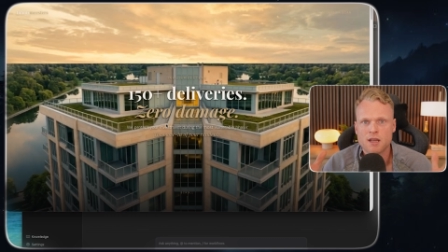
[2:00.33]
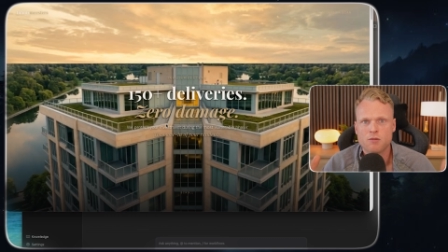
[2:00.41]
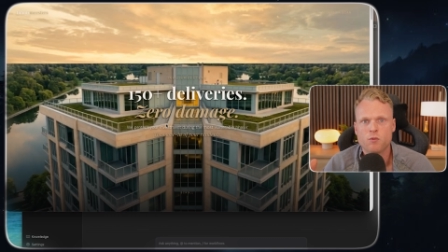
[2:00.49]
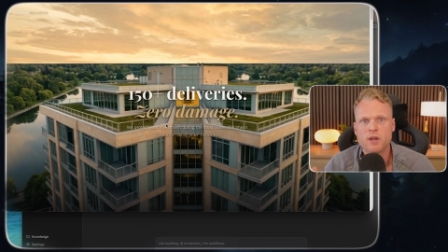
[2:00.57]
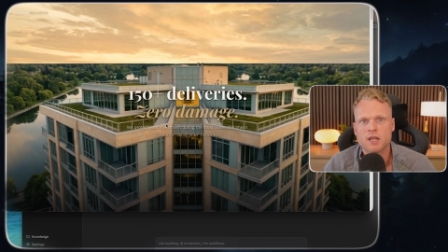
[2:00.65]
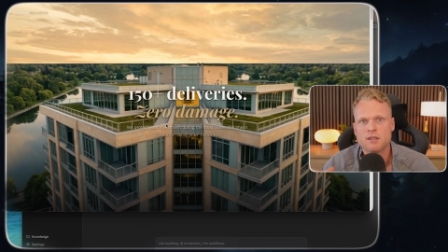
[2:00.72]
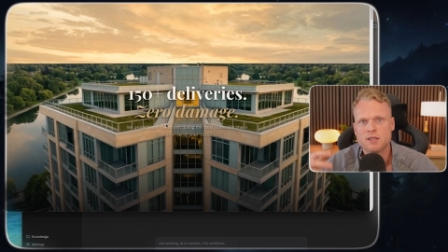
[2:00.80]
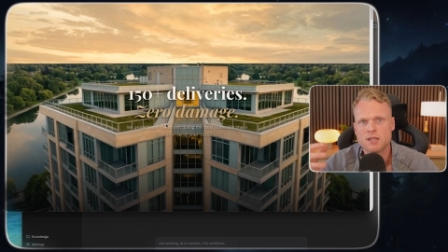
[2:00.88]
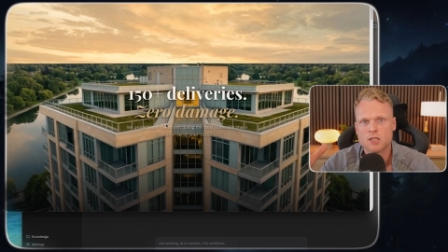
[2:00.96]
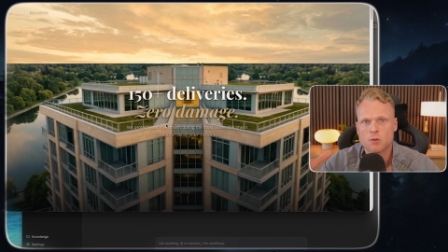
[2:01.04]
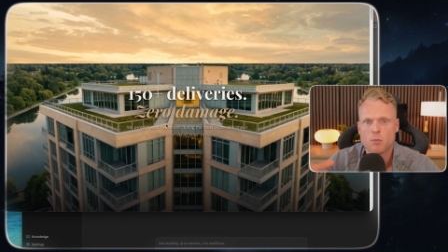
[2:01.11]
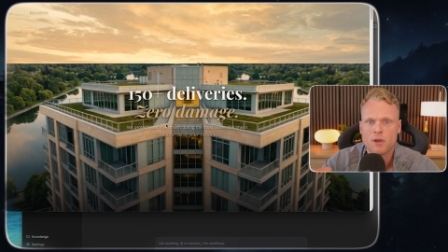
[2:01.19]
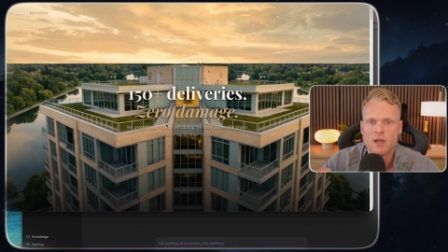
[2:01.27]
if we can
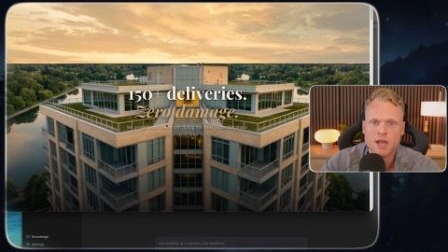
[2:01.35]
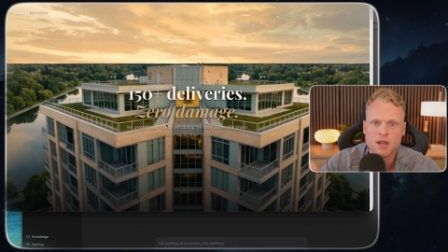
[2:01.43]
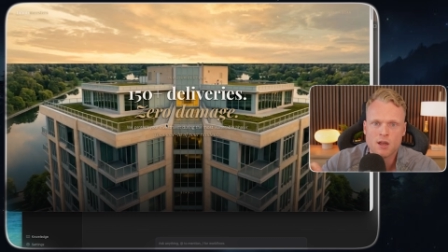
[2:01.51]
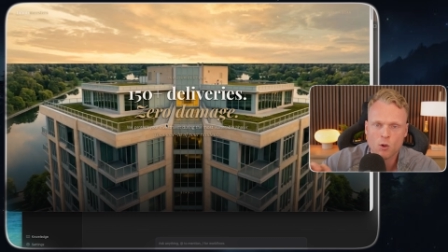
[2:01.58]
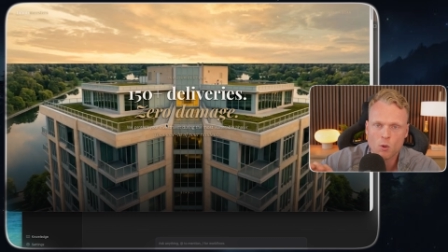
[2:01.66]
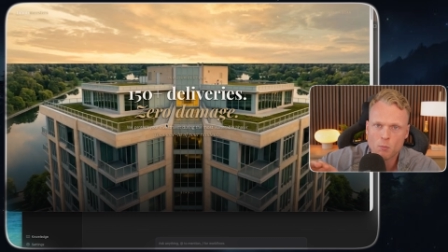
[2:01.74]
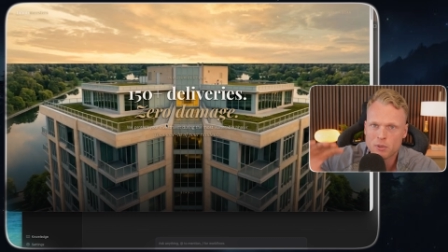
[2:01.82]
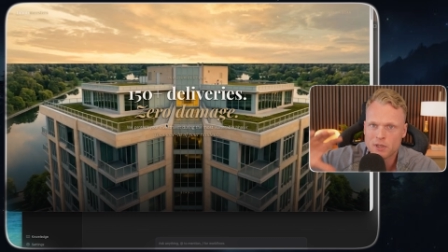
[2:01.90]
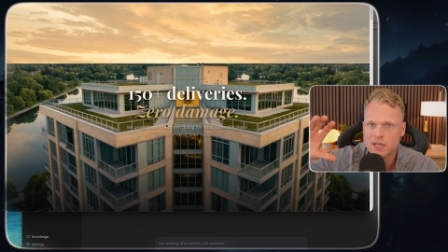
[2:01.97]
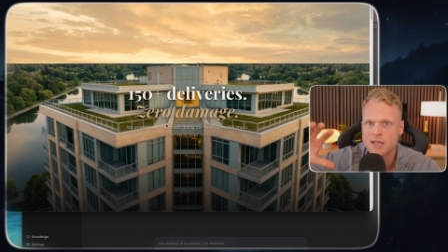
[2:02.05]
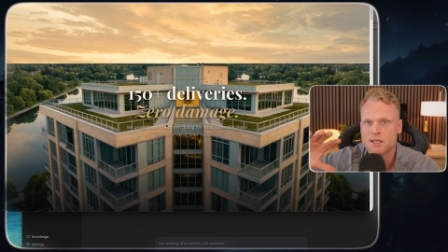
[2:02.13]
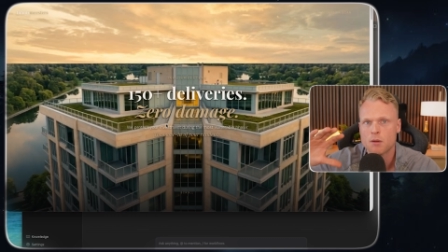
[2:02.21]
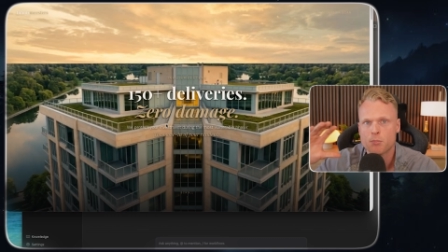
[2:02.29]
display a
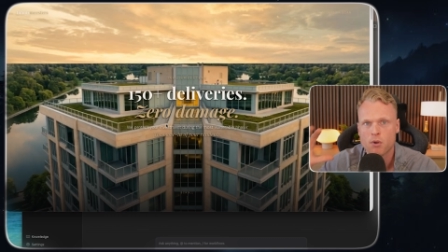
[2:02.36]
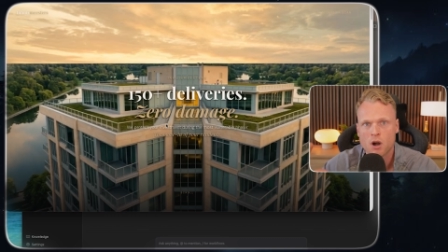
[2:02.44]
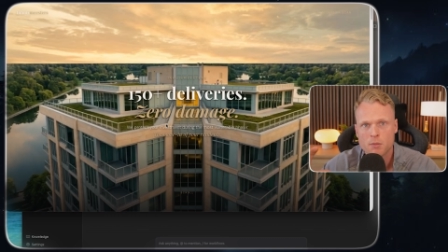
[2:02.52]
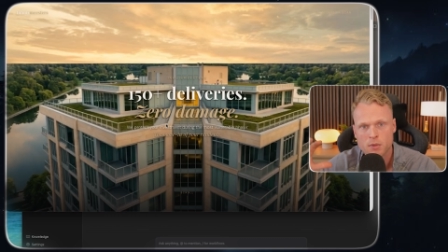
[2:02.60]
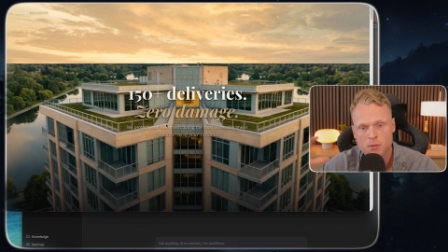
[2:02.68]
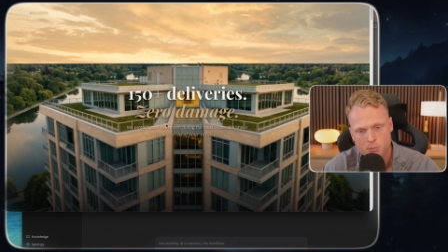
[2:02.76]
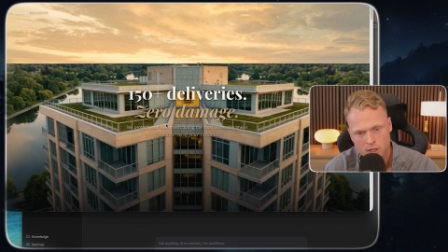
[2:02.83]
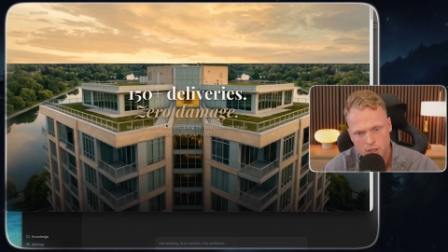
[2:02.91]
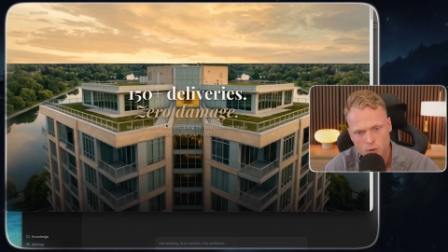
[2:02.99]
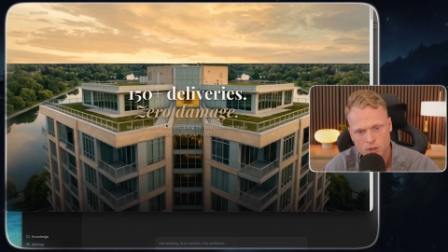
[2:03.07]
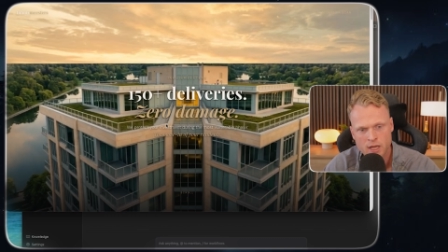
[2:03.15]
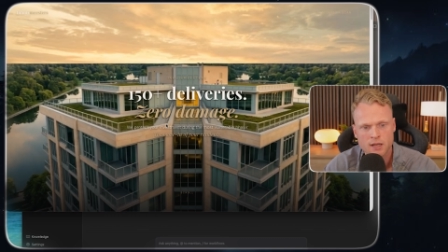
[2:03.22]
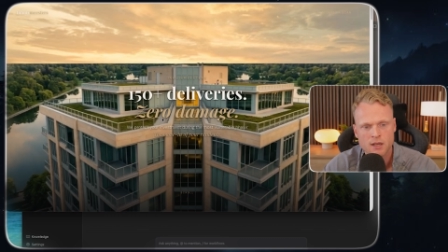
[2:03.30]
complete apartment
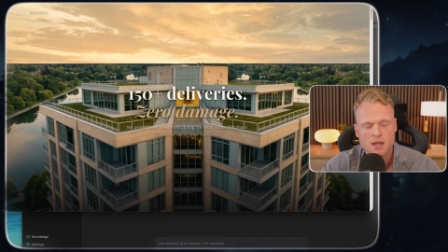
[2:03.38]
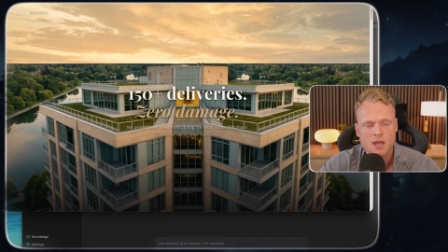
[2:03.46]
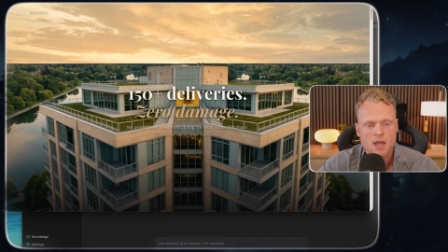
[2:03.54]
building,